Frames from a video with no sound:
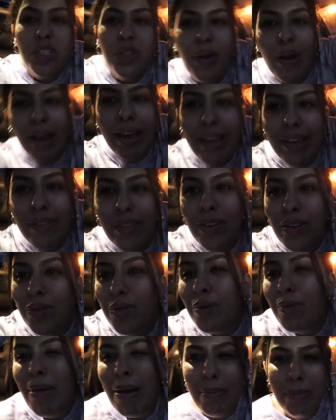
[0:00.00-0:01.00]
Do I even
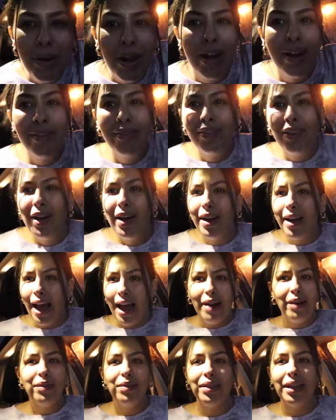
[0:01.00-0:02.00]
remember how to vlog?
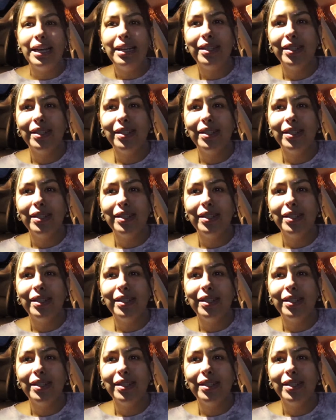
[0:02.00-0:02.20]
I don't think